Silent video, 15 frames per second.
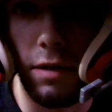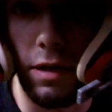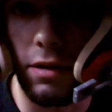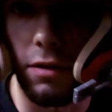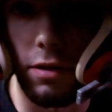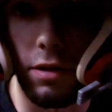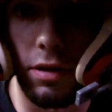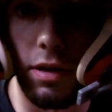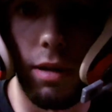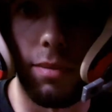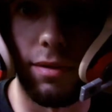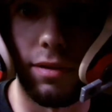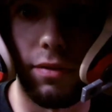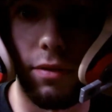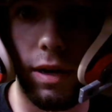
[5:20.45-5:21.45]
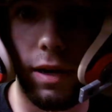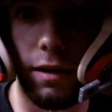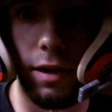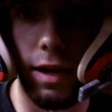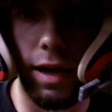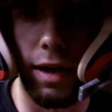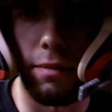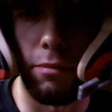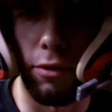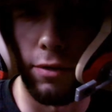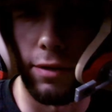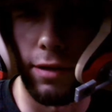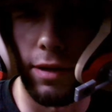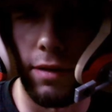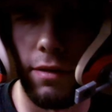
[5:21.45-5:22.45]
these are just doubles of what I already had,
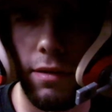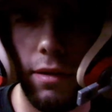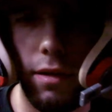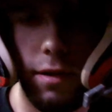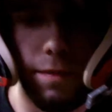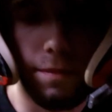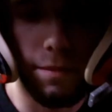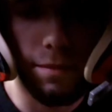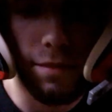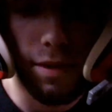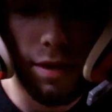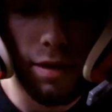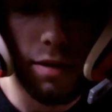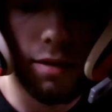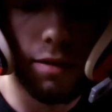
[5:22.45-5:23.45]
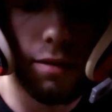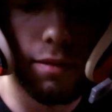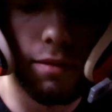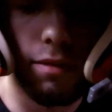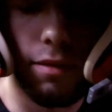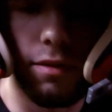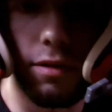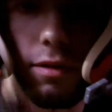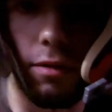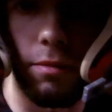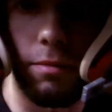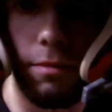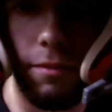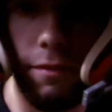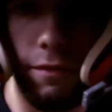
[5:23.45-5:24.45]
mostly. So,
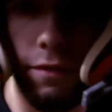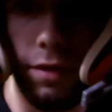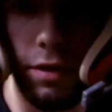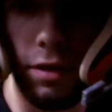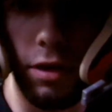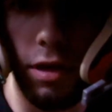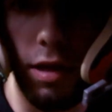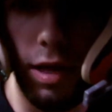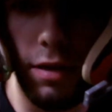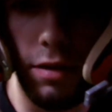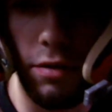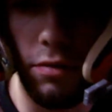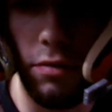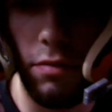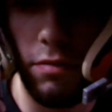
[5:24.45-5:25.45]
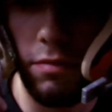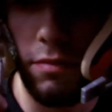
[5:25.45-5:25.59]
vintage Klaatu,